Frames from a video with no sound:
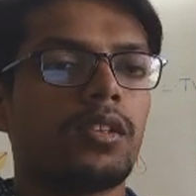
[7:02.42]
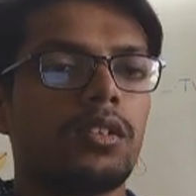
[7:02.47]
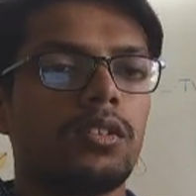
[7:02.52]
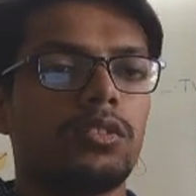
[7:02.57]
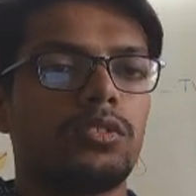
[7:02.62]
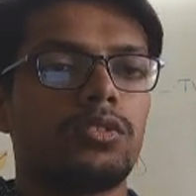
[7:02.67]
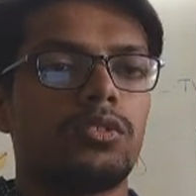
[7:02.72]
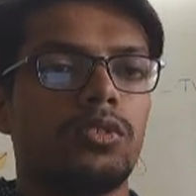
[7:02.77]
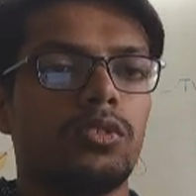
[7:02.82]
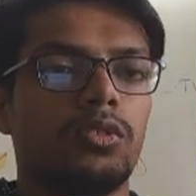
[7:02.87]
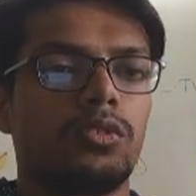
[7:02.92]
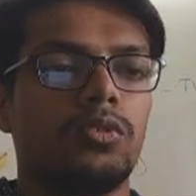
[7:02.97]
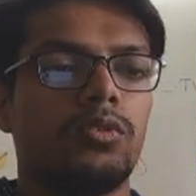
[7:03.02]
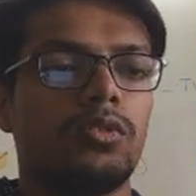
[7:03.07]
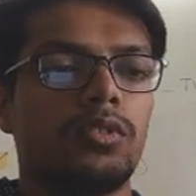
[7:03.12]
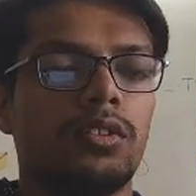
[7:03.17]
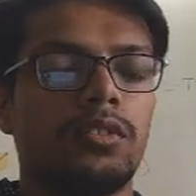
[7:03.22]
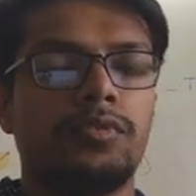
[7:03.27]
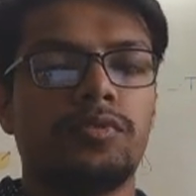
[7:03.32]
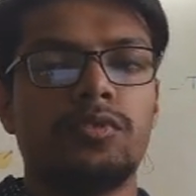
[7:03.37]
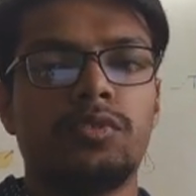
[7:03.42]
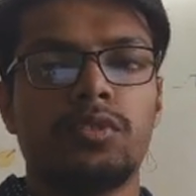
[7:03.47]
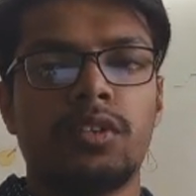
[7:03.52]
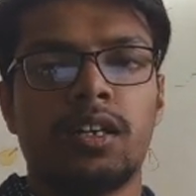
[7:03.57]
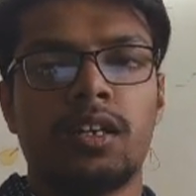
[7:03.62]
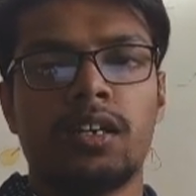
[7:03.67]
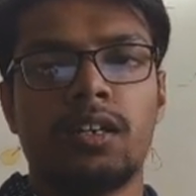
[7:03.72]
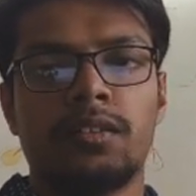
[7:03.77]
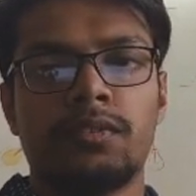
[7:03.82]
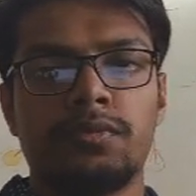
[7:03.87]
So if you
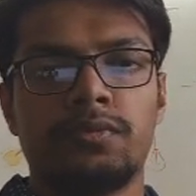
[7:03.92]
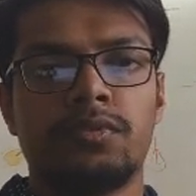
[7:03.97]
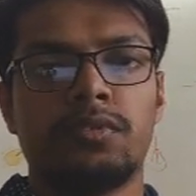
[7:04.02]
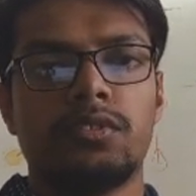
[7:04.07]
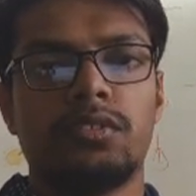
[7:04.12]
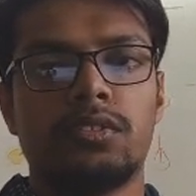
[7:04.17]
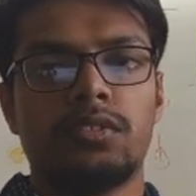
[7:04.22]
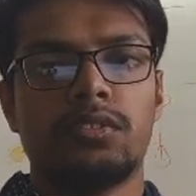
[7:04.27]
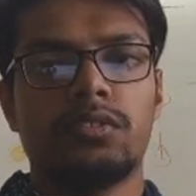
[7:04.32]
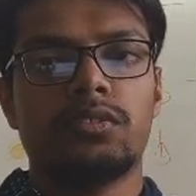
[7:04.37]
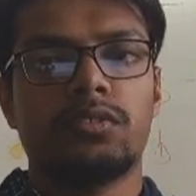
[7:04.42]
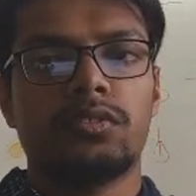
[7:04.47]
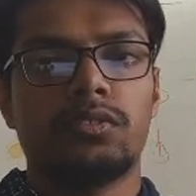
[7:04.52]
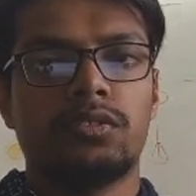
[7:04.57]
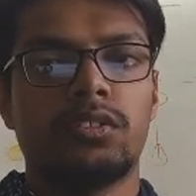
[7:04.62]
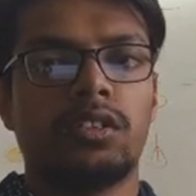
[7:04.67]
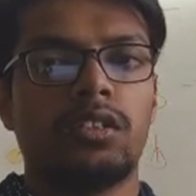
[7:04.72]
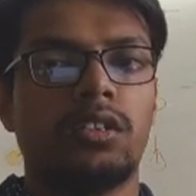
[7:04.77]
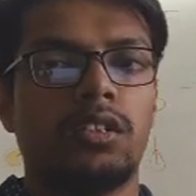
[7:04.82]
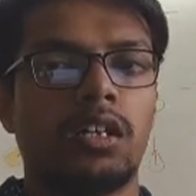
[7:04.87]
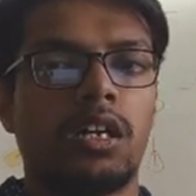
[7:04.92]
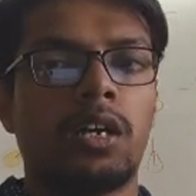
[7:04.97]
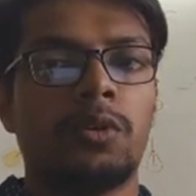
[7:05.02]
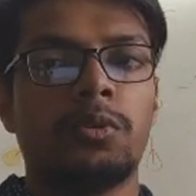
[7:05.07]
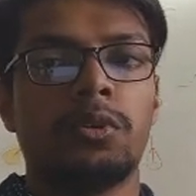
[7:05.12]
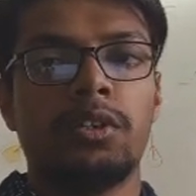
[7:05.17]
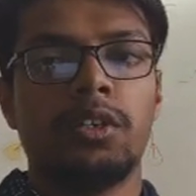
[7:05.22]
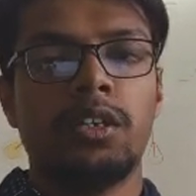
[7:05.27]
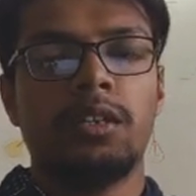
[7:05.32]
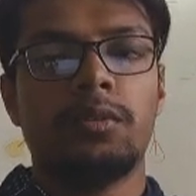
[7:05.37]
have, say, our
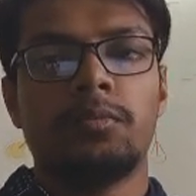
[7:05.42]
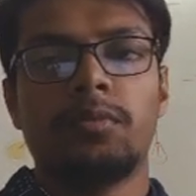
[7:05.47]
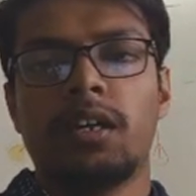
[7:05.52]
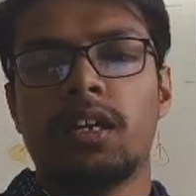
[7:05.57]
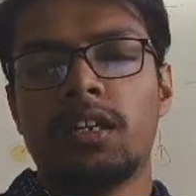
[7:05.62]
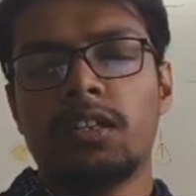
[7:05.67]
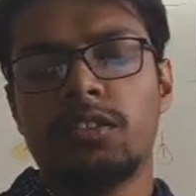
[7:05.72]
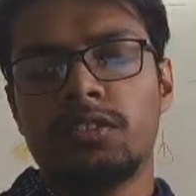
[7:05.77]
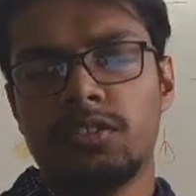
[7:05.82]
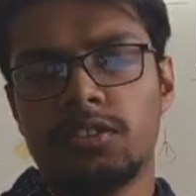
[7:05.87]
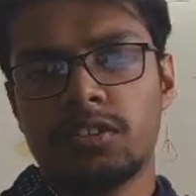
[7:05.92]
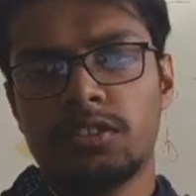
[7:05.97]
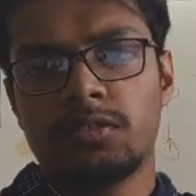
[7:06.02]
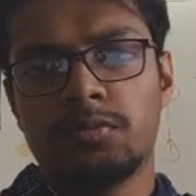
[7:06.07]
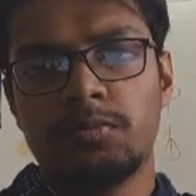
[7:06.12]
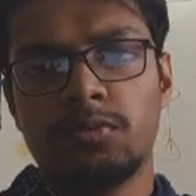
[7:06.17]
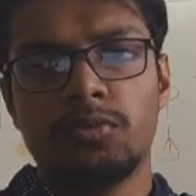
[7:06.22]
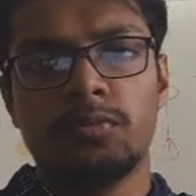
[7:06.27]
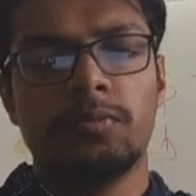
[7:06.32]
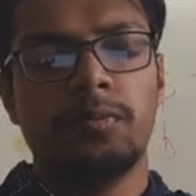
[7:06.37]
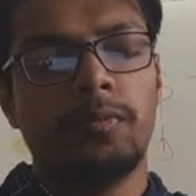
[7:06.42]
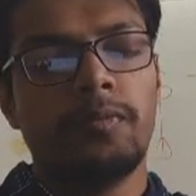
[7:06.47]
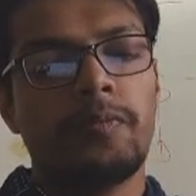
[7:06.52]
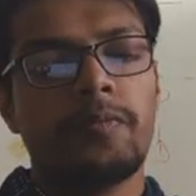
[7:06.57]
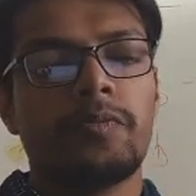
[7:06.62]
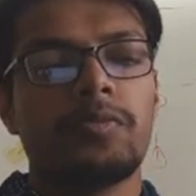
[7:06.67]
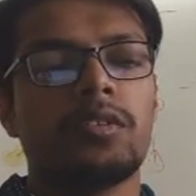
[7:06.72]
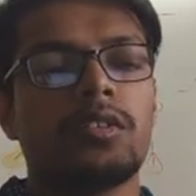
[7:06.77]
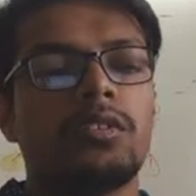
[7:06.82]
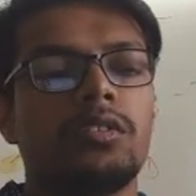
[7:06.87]
name, Analytics Boom,
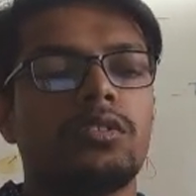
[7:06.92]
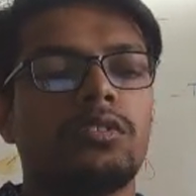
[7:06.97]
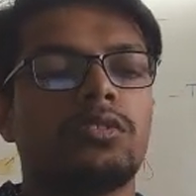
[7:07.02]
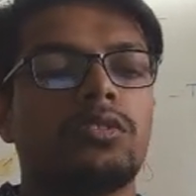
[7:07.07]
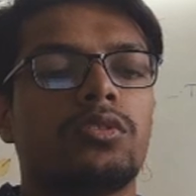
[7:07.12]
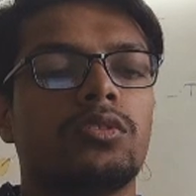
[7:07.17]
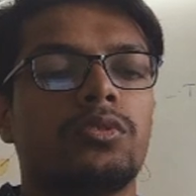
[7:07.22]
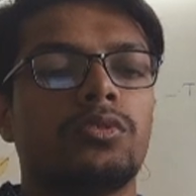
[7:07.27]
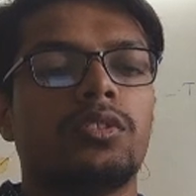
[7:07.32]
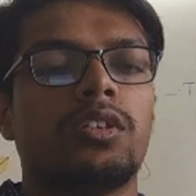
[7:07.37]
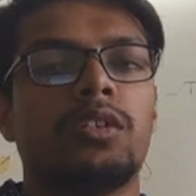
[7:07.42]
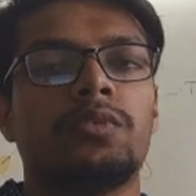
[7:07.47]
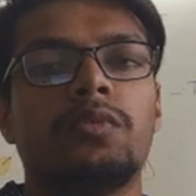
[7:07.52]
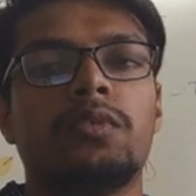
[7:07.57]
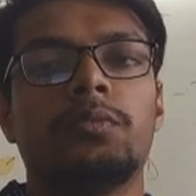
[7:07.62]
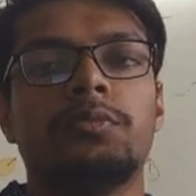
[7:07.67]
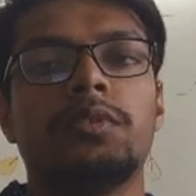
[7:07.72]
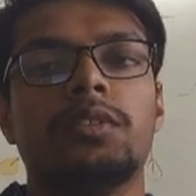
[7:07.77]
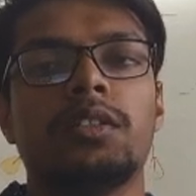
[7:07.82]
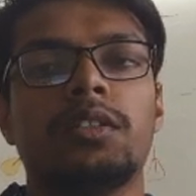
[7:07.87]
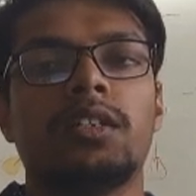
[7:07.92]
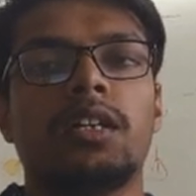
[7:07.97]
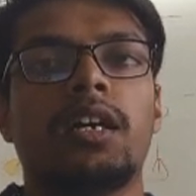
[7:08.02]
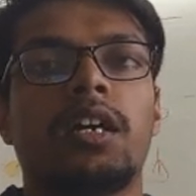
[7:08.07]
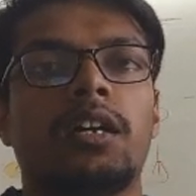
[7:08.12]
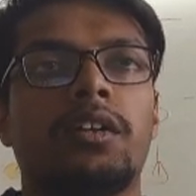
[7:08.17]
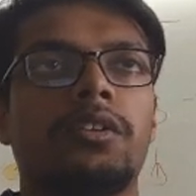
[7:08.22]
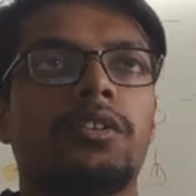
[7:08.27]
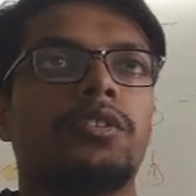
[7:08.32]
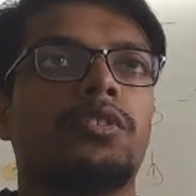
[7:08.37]
so that will be an
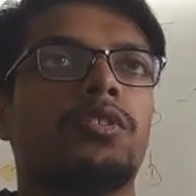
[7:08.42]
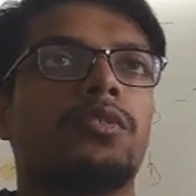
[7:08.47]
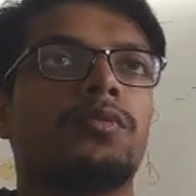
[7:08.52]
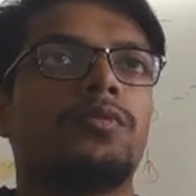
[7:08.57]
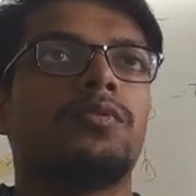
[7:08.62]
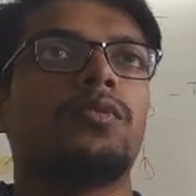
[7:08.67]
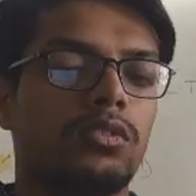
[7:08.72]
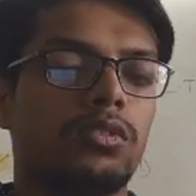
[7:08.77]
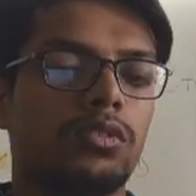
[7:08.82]
array of